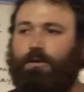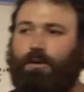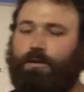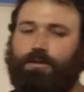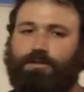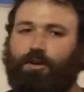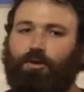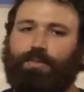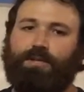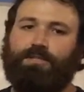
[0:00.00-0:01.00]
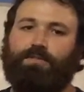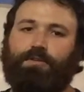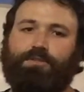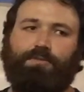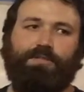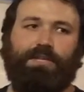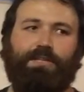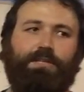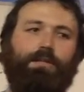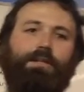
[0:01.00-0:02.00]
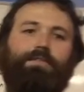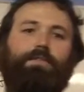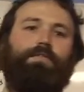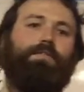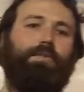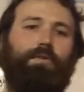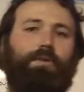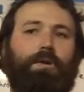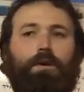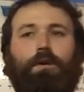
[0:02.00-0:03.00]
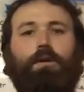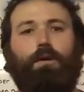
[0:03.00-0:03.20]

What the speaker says: And there's a whole bunch of those ones that deliver food.